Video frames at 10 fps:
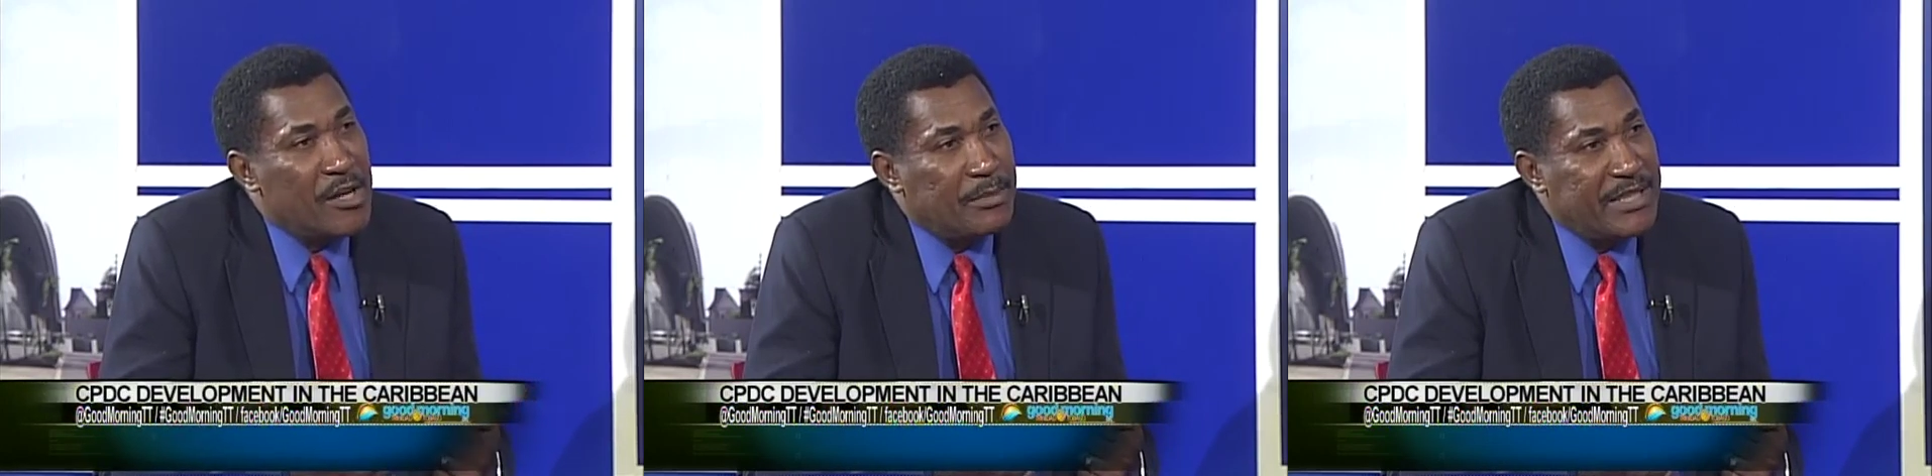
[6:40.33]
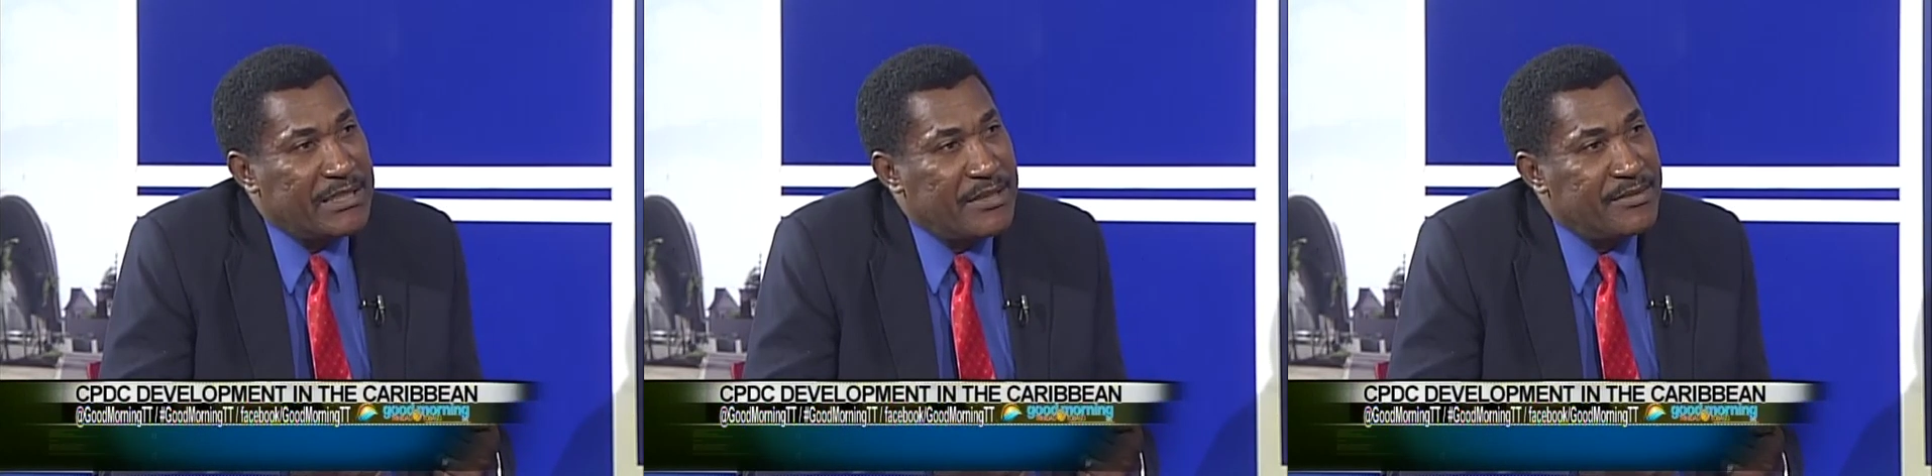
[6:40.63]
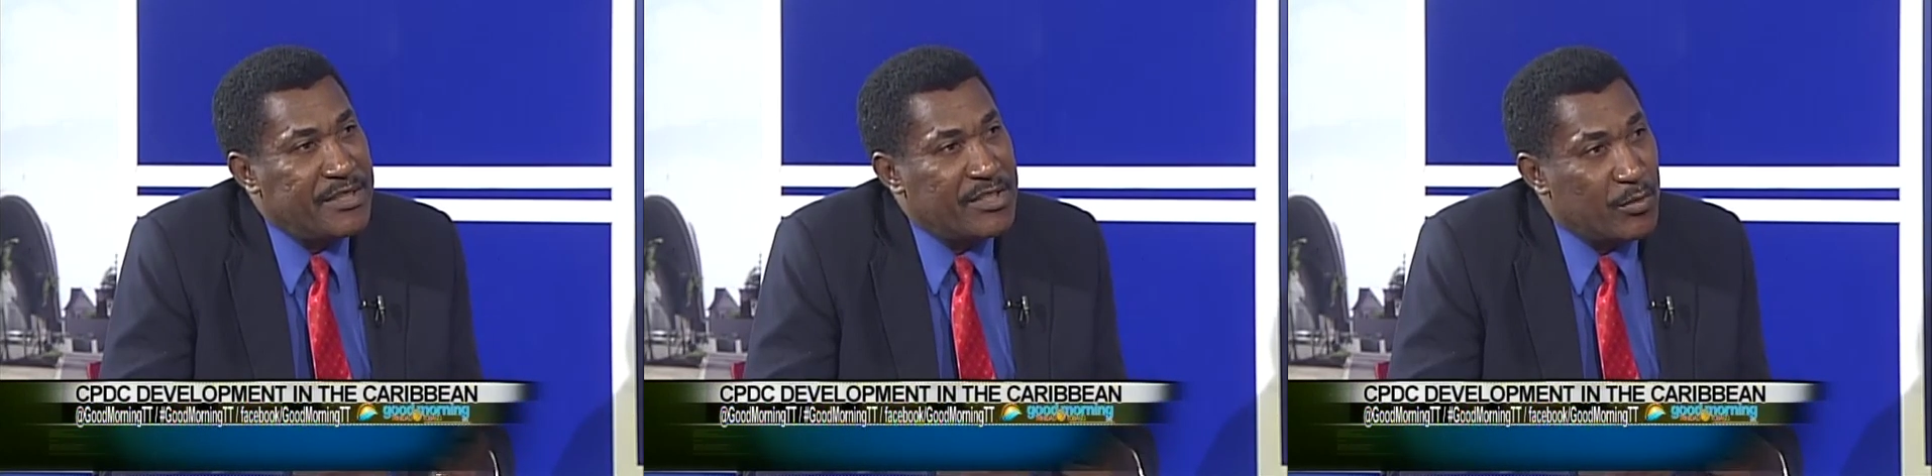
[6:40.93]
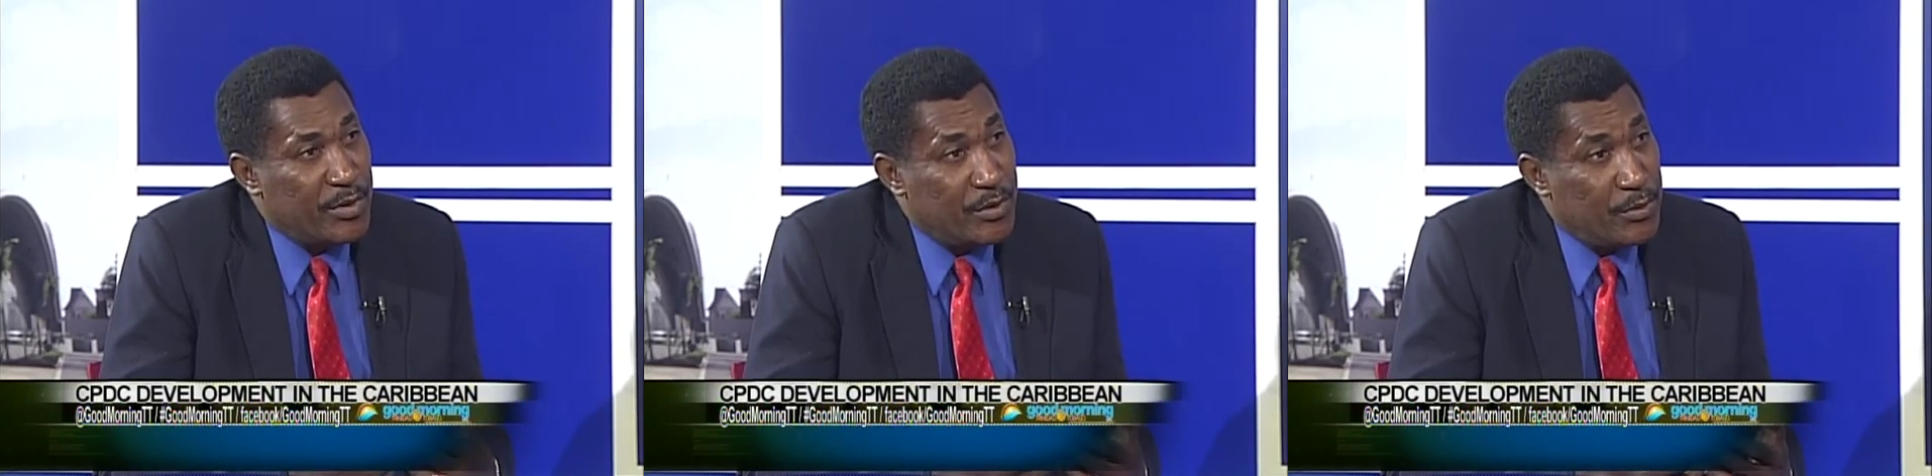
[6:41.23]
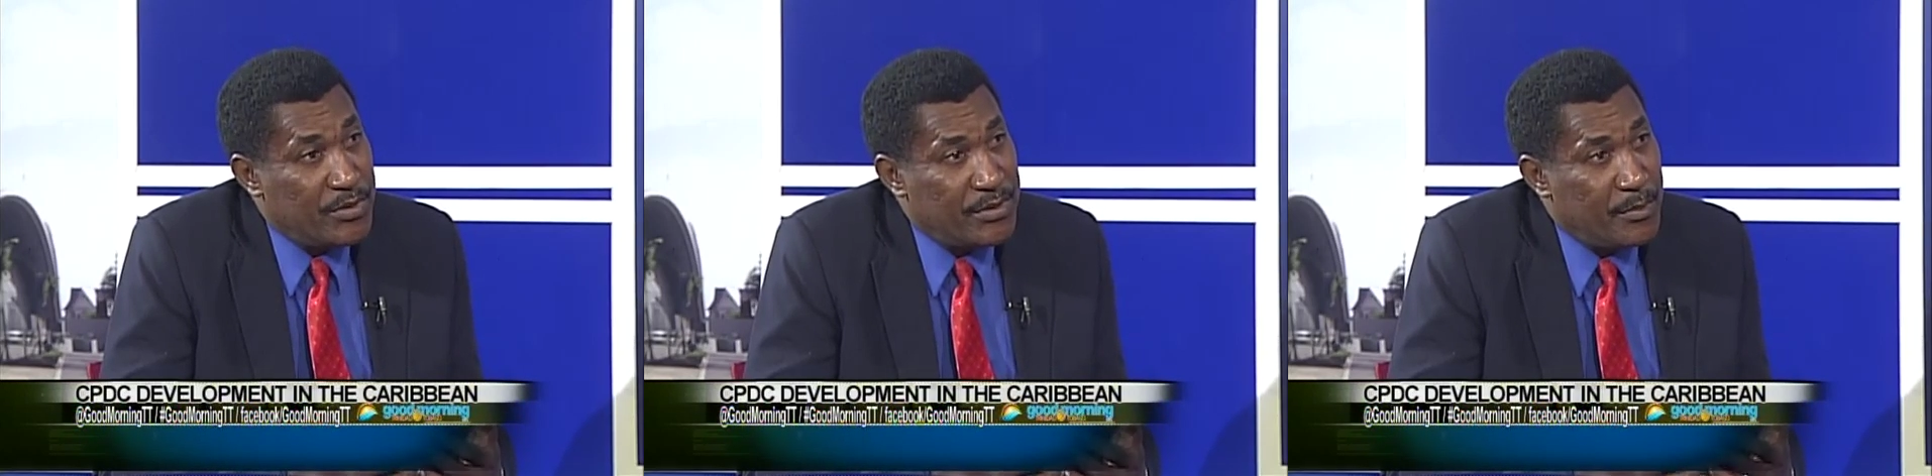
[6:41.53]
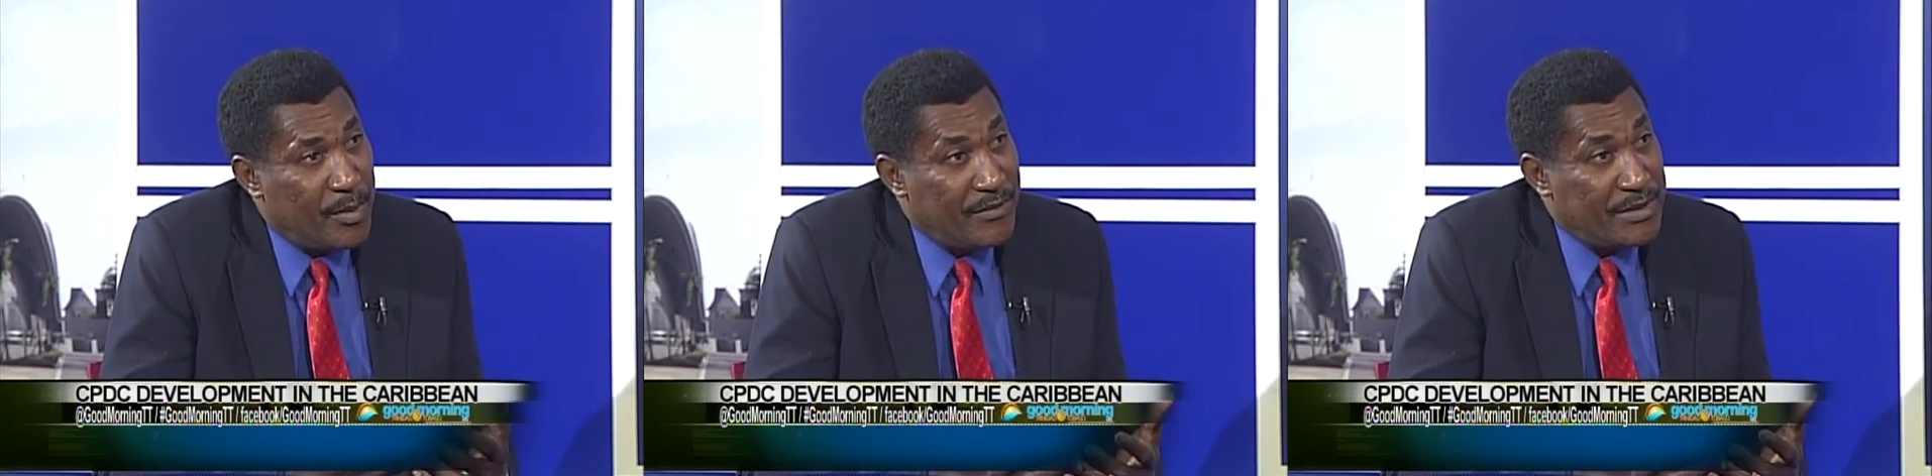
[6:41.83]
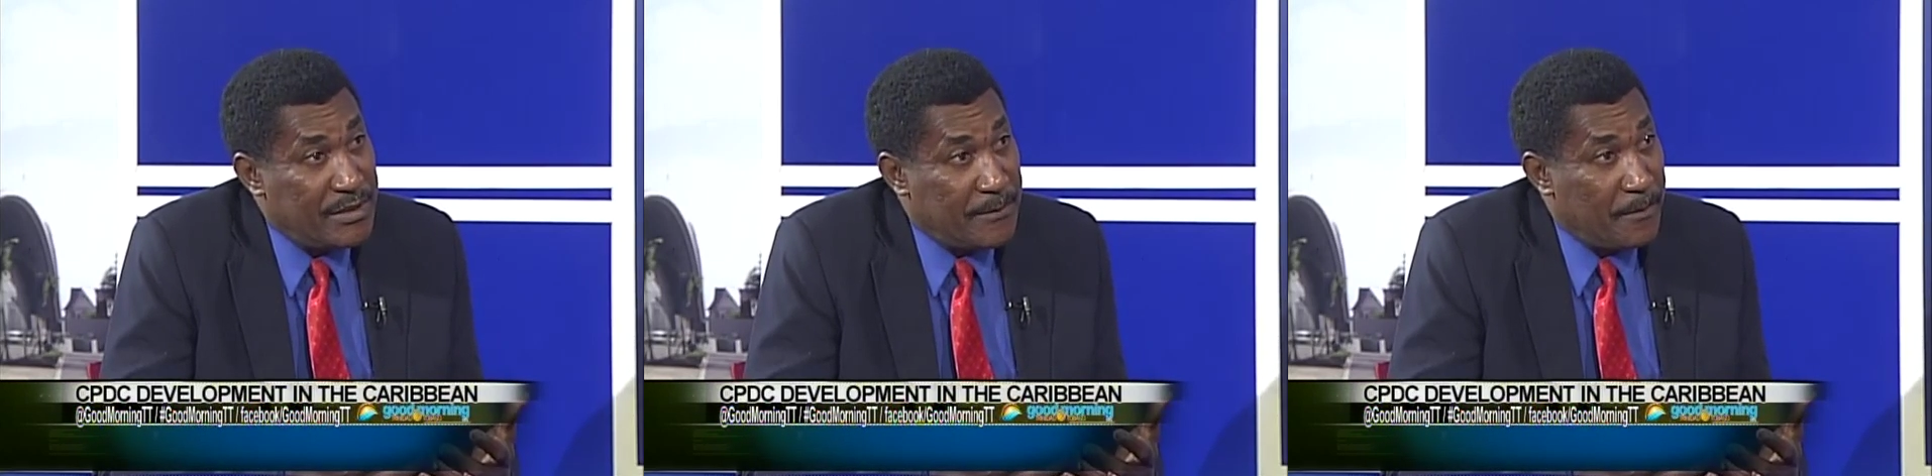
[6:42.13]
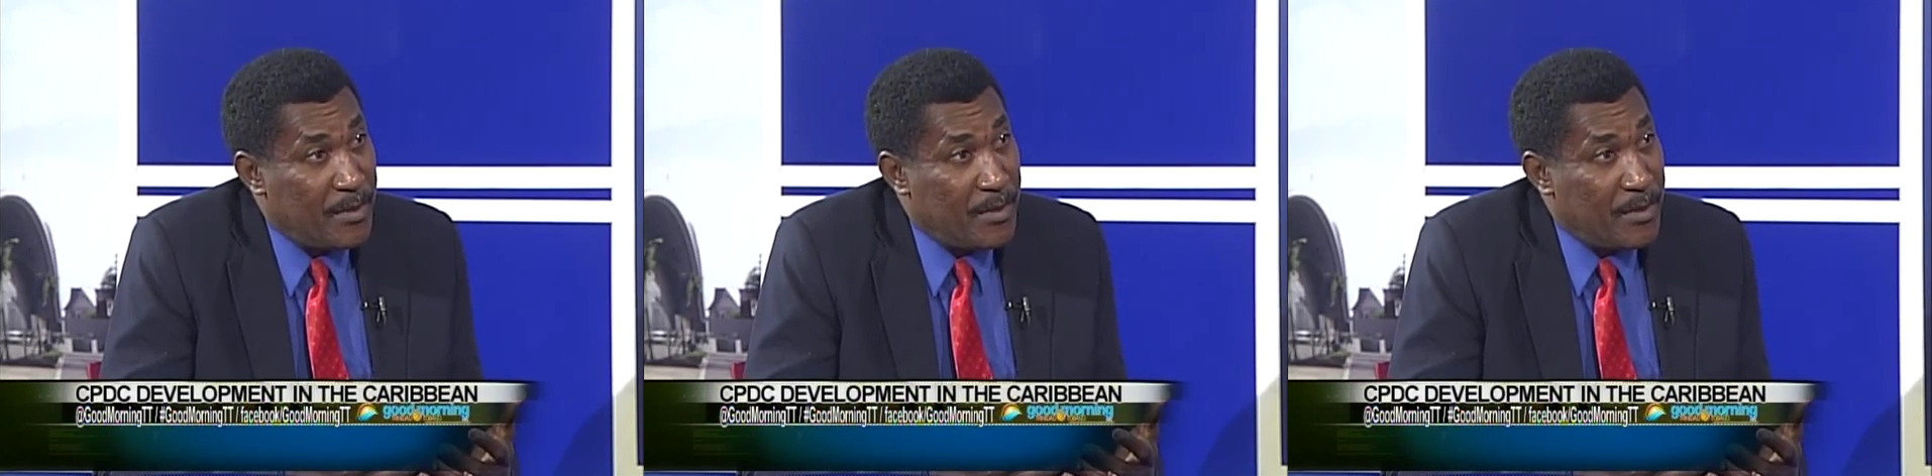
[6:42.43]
objectives is to reduce poverty.